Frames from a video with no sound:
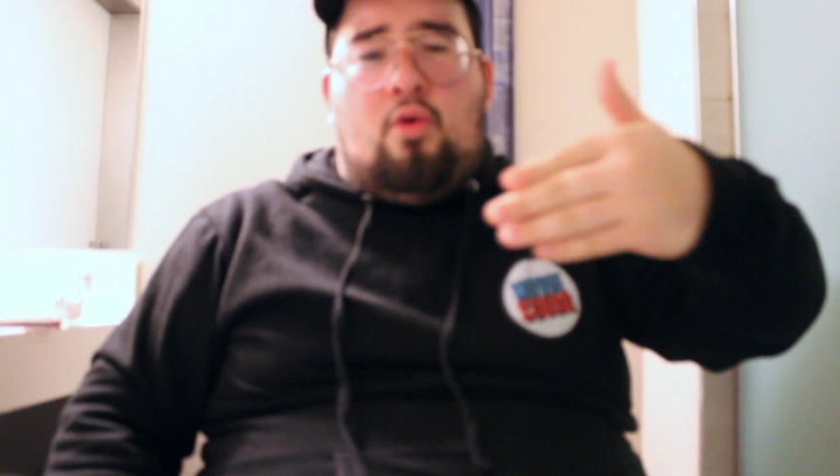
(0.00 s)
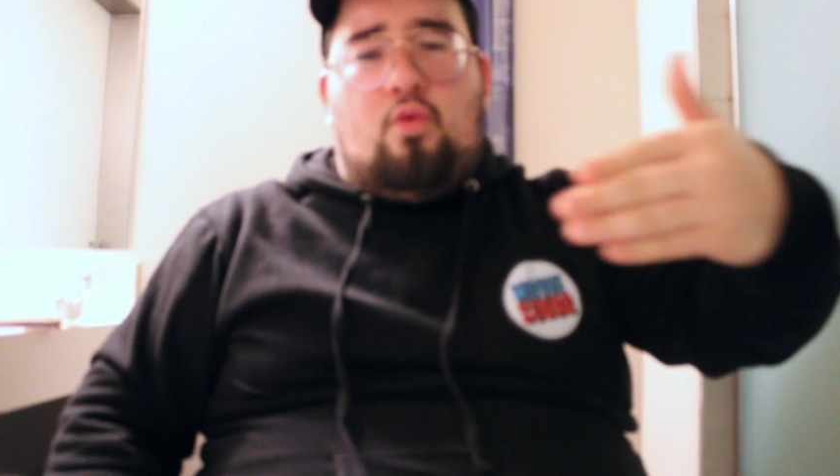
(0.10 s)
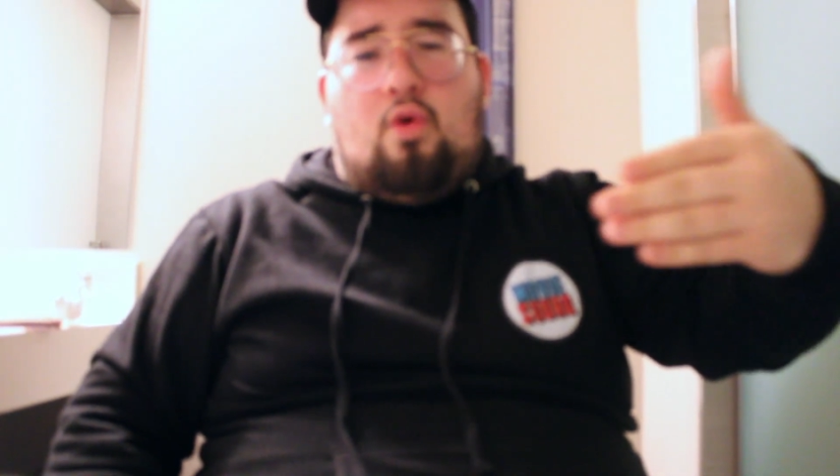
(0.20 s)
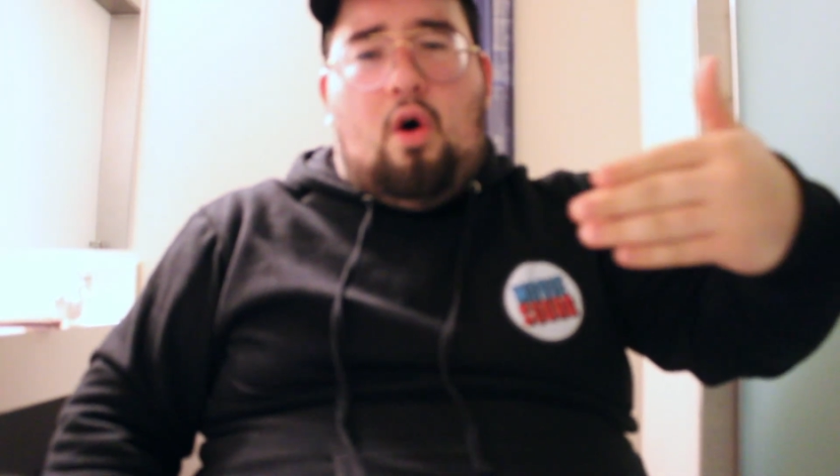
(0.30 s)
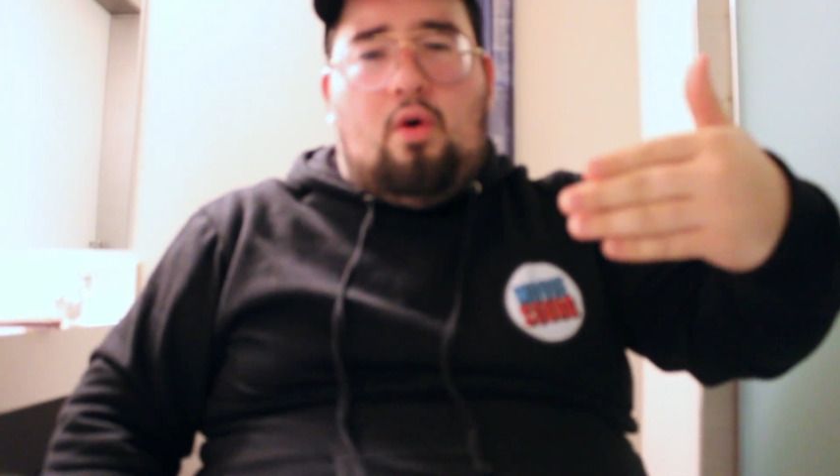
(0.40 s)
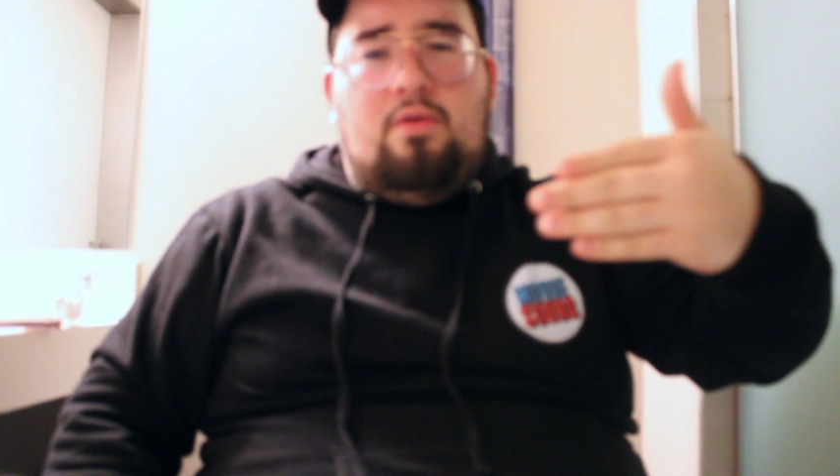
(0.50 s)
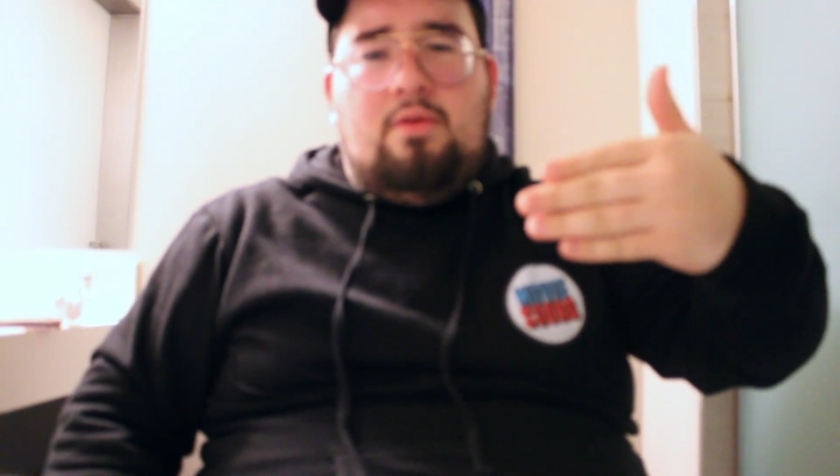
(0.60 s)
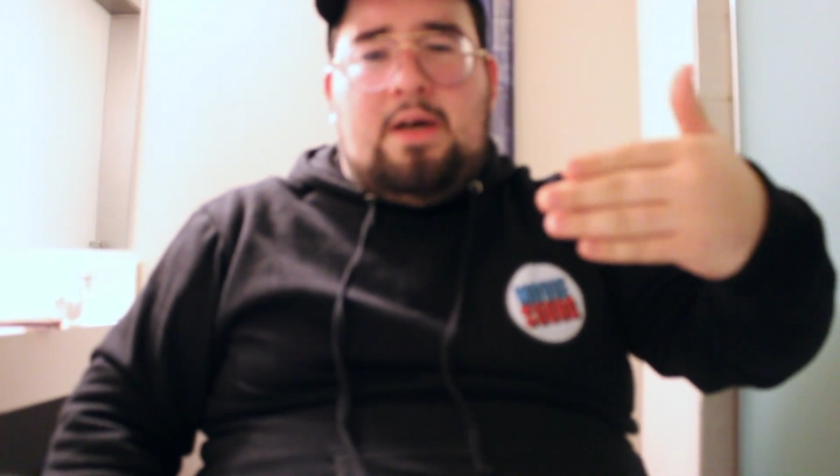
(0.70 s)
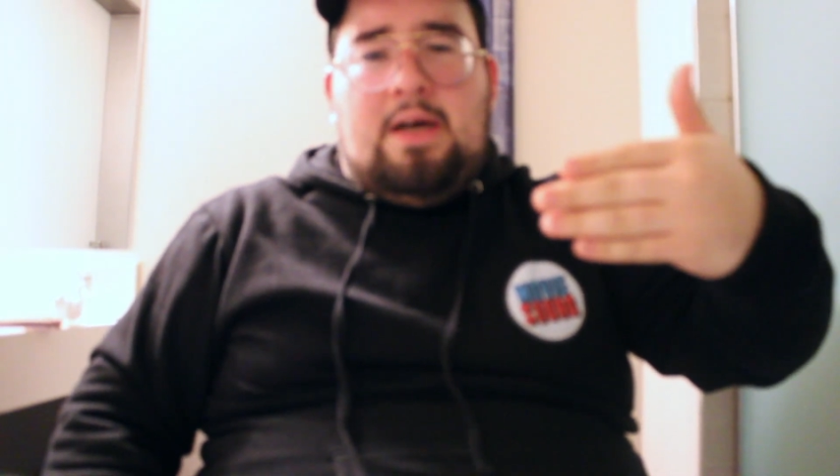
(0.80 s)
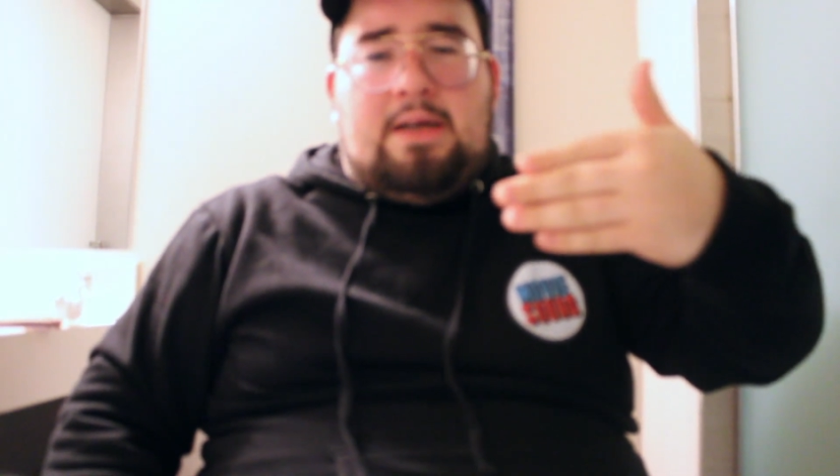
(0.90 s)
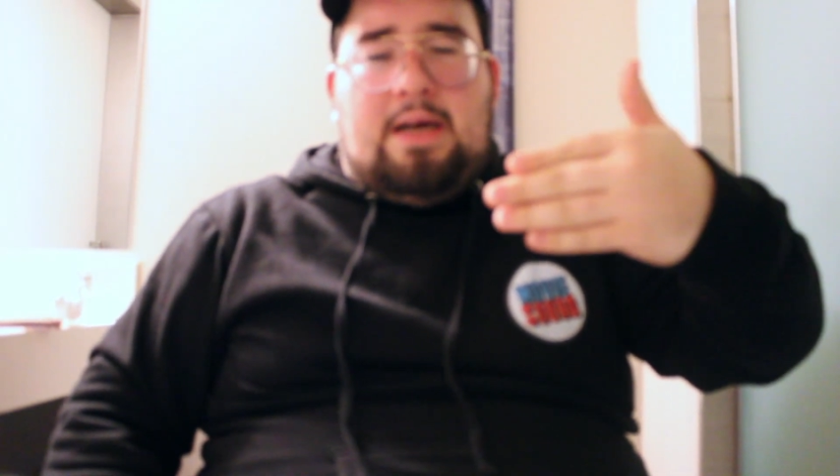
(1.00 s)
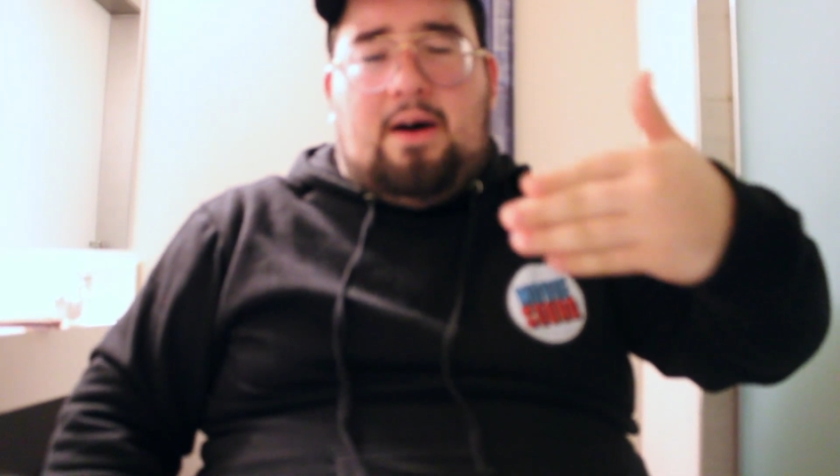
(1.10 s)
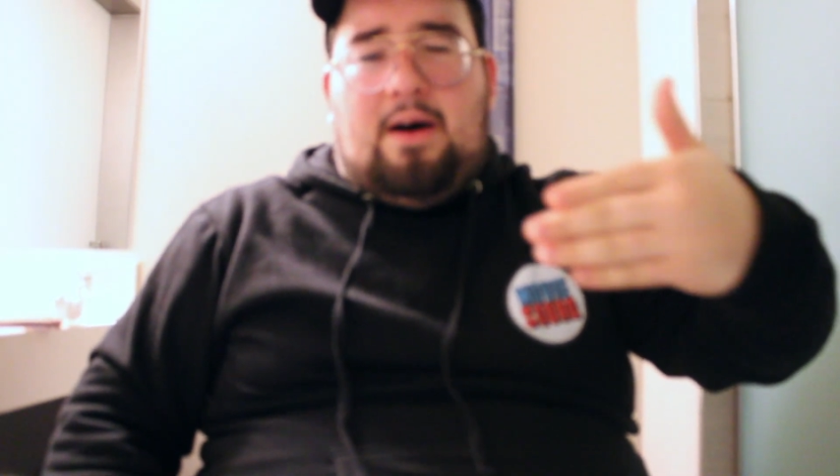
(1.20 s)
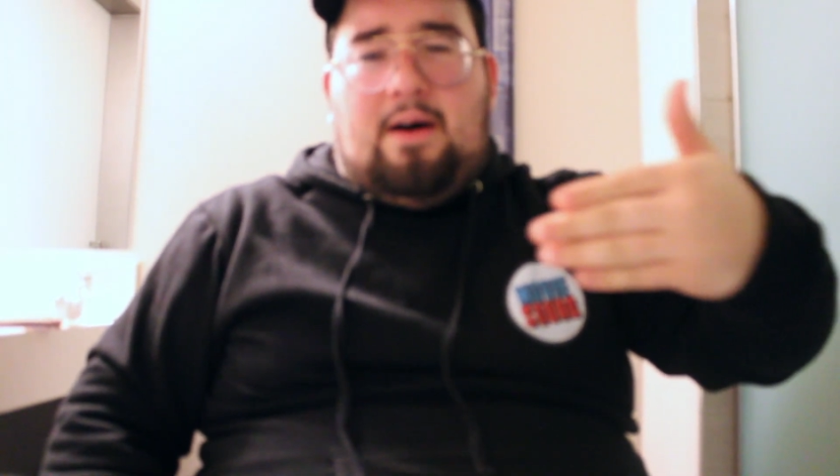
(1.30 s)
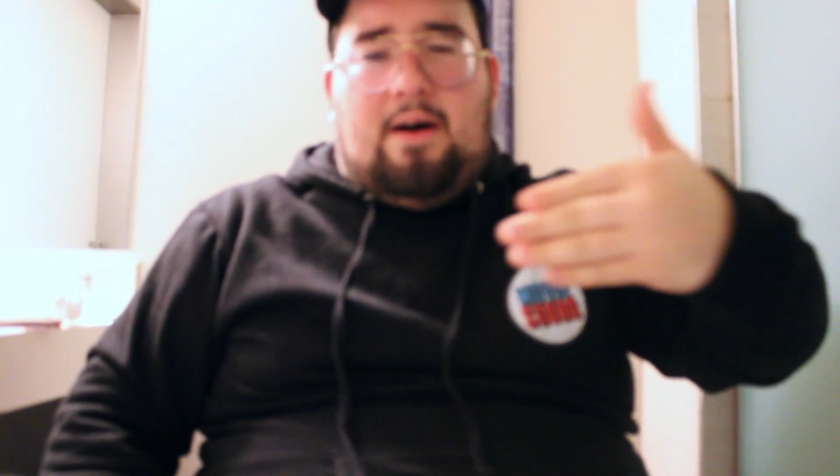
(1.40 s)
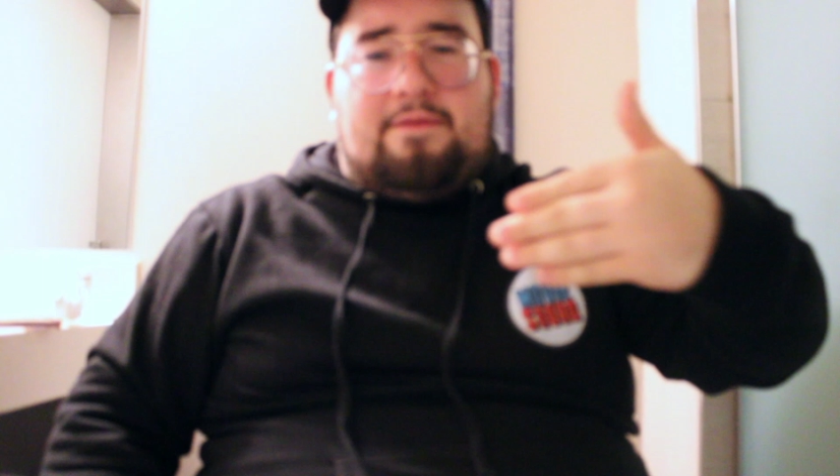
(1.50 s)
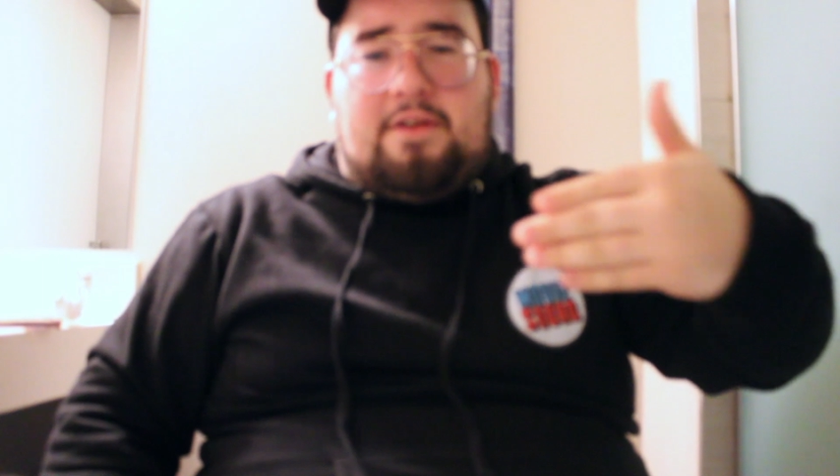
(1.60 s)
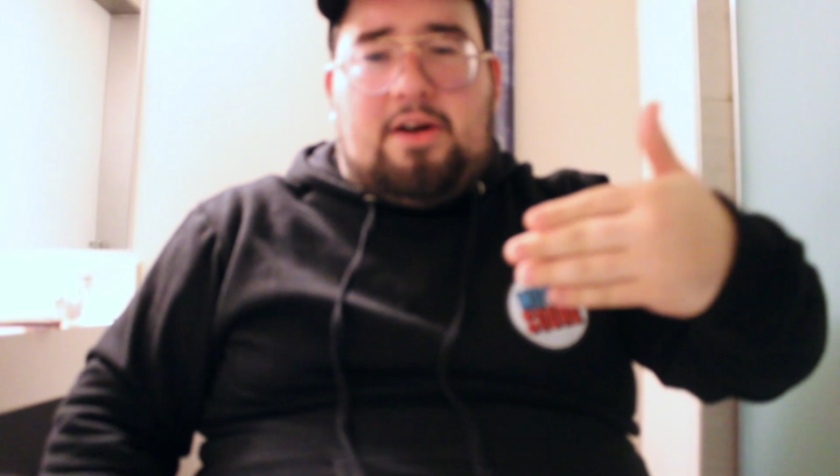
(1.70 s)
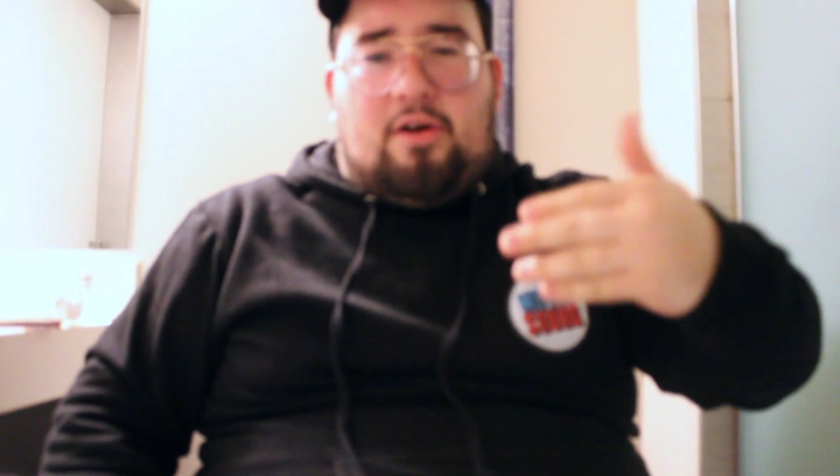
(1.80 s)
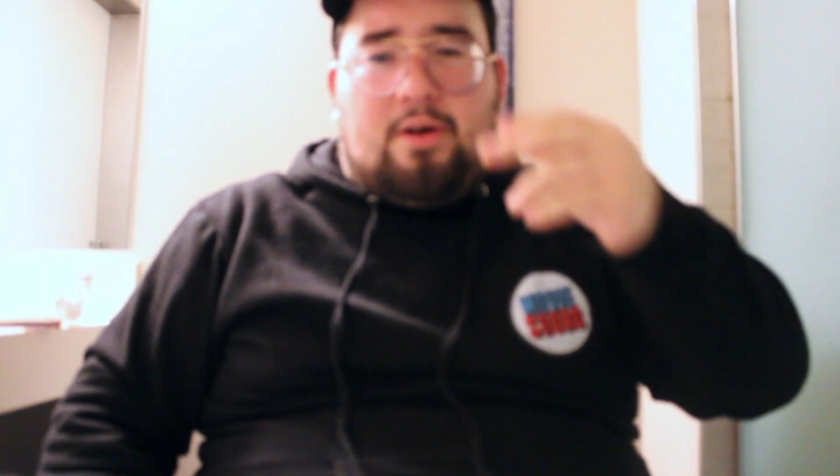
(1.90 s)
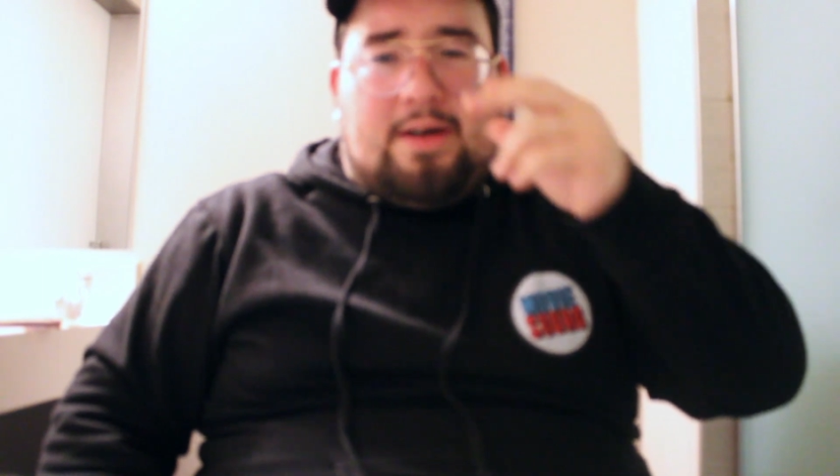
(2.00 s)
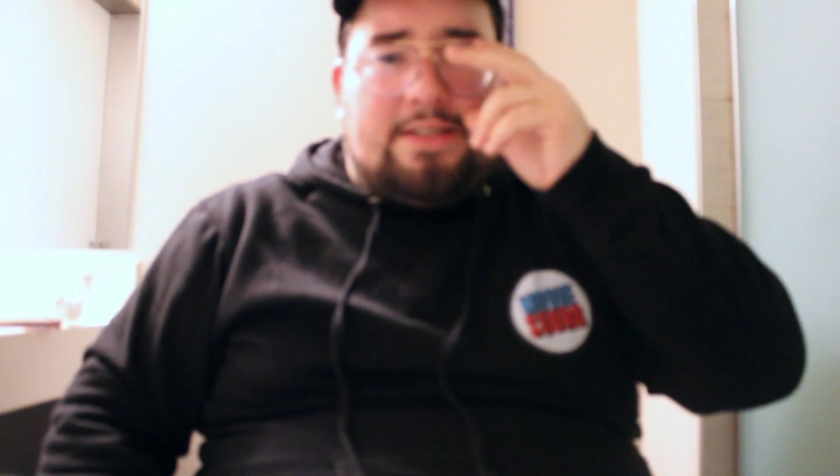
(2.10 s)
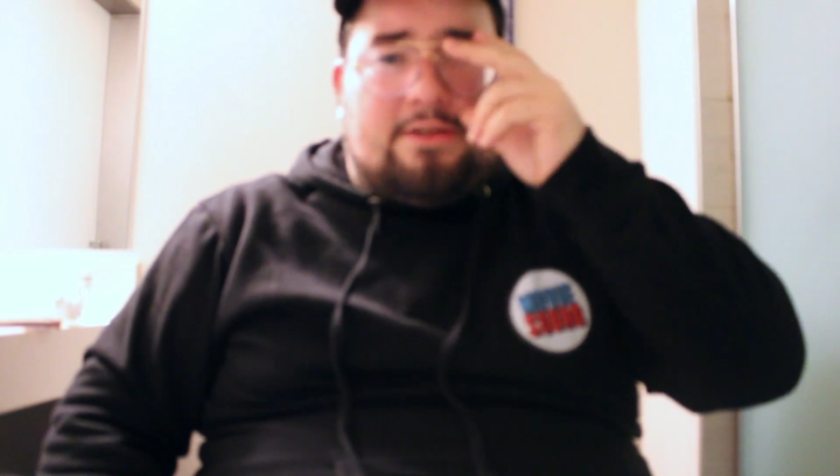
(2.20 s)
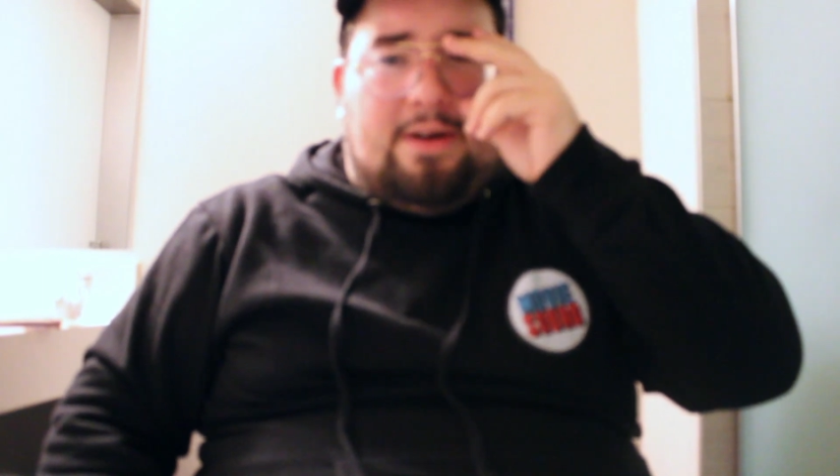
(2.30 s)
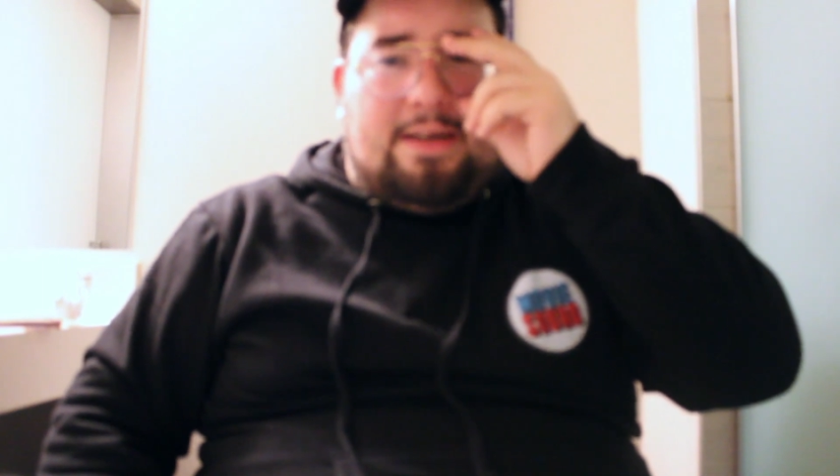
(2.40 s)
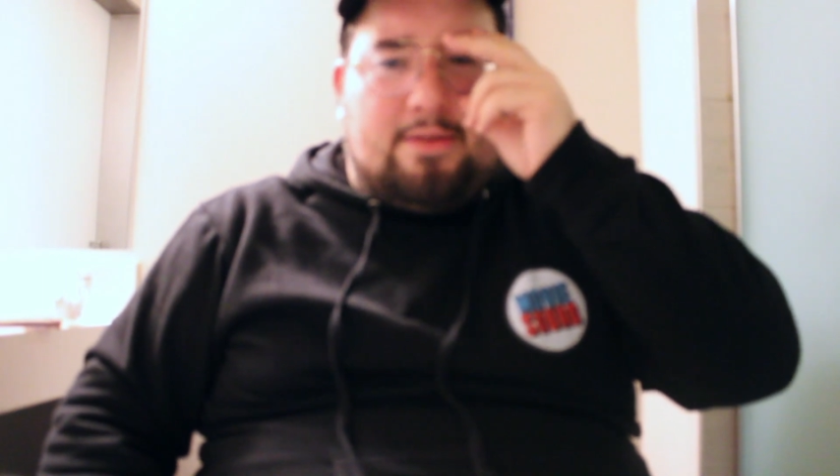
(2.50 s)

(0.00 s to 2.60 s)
row of the orchestra,